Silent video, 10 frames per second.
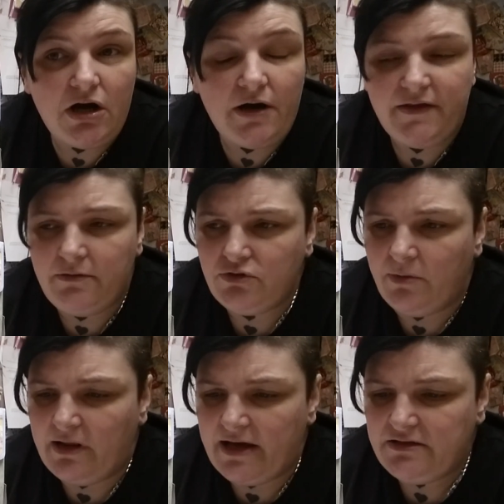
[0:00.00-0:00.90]
I think it was on
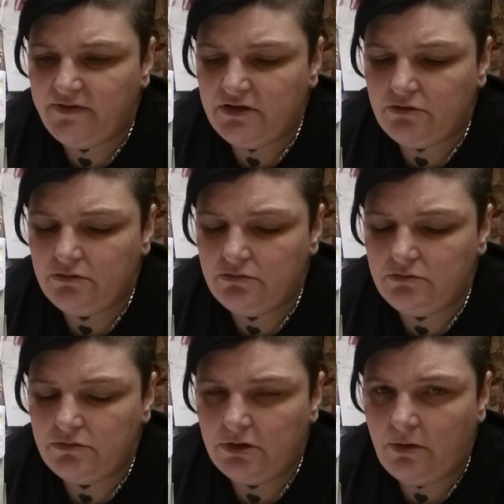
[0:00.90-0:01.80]
my last video,
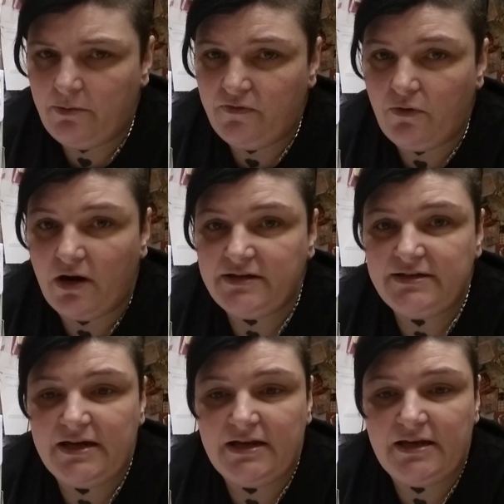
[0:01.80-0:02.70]
or the one before,
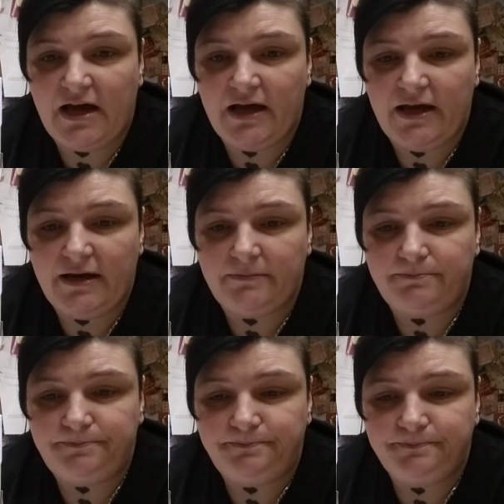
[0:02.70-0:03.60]
saying that
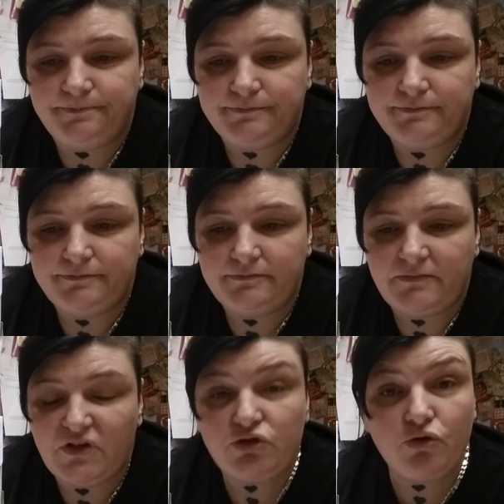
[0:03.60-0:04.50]
um,
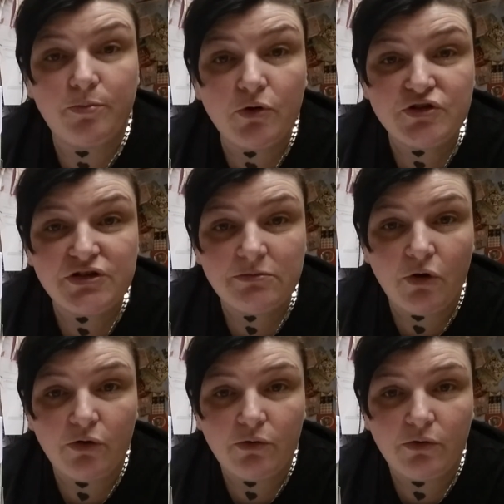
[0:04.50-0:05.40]
there's no post
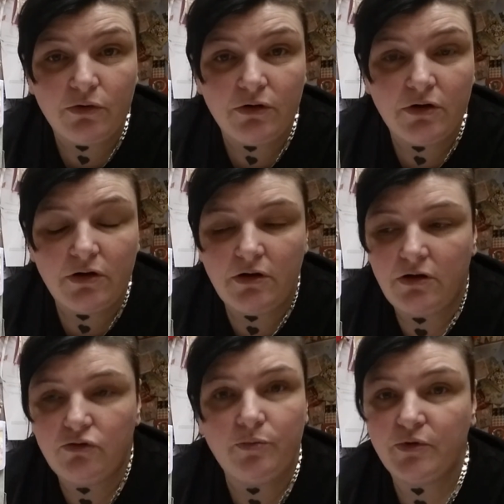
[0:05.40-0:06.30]
tomorrow.
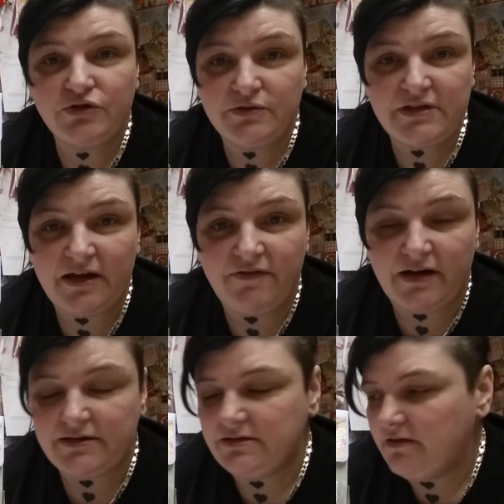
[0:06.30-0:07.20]
No postal
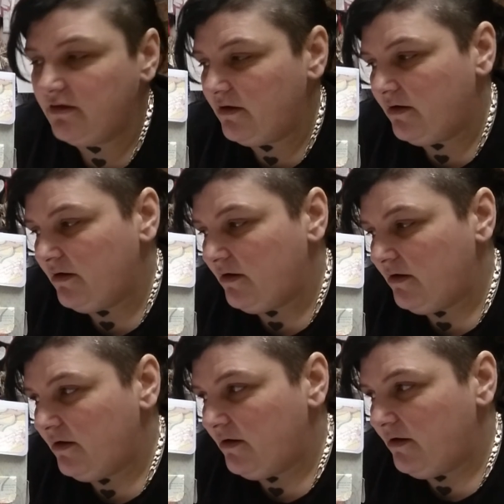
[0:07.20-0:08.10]
service.
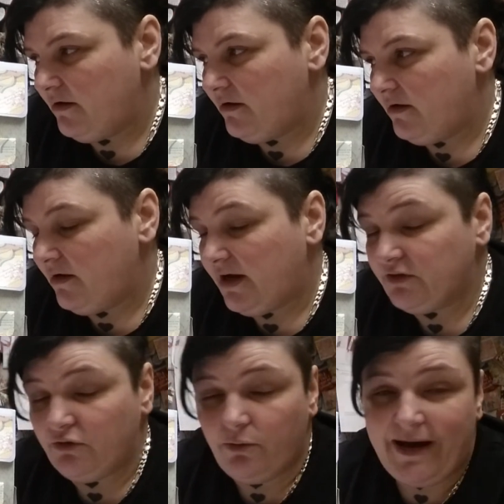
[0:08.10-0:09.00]
I
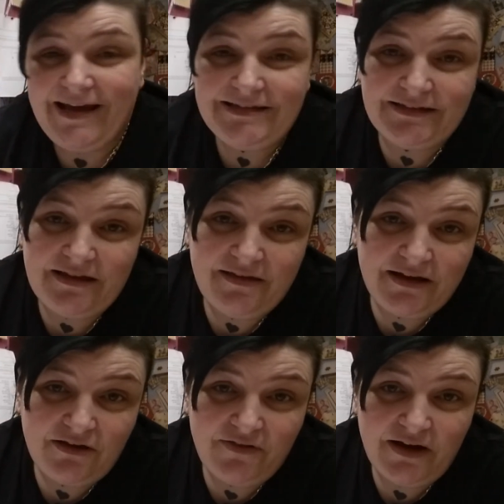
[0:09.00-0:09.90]
don't know why I didn't
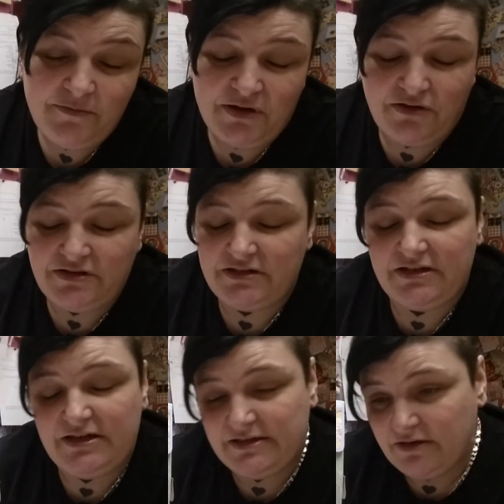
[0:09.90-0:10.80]
think of it, because it's
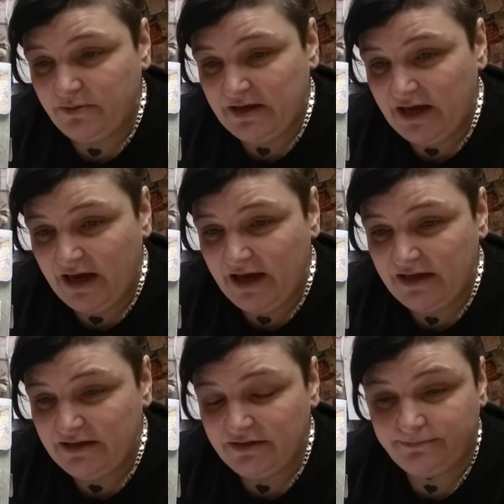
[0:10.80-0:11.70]
the Easter
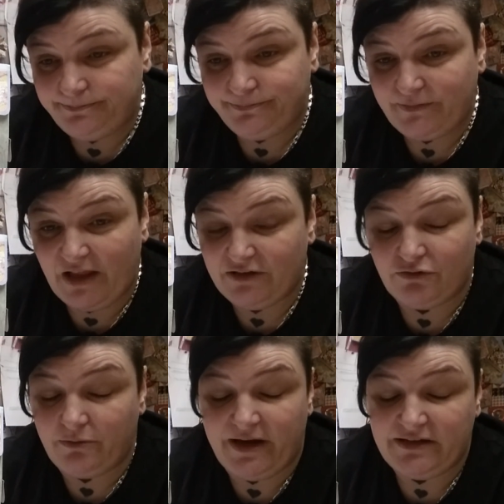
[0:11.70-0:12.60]
weekend. I don't
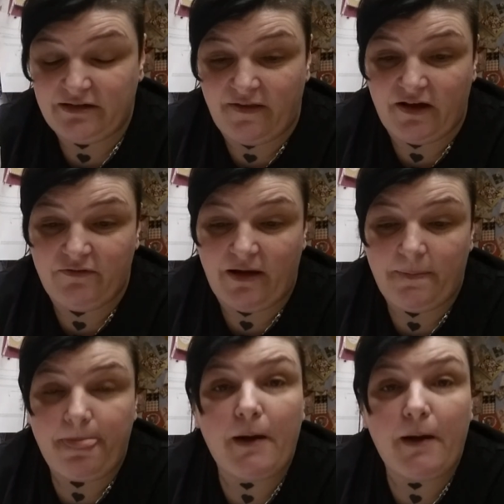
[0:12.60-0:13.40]
know why I didn't think of it.